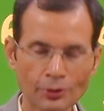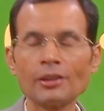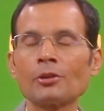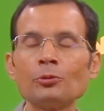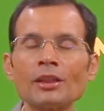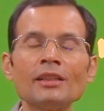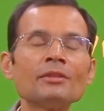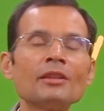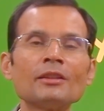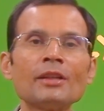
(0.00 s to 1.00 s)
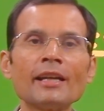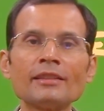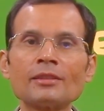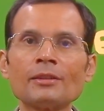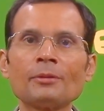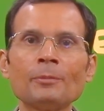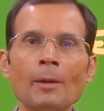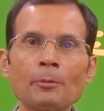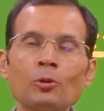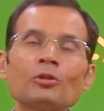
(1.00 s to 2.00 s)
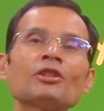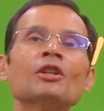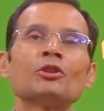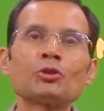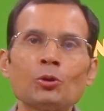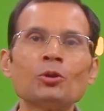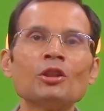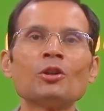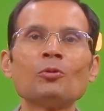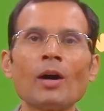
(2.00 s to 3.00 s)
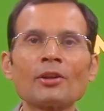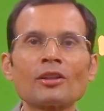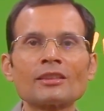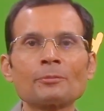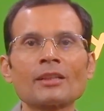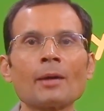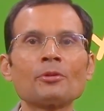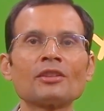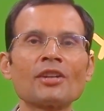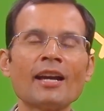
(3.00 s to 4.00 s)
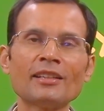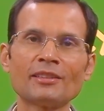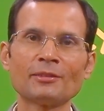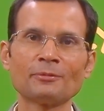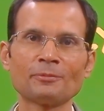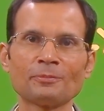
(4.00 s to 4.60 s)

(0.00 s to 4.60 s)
routine days uploads. So why not subscribe to the channel?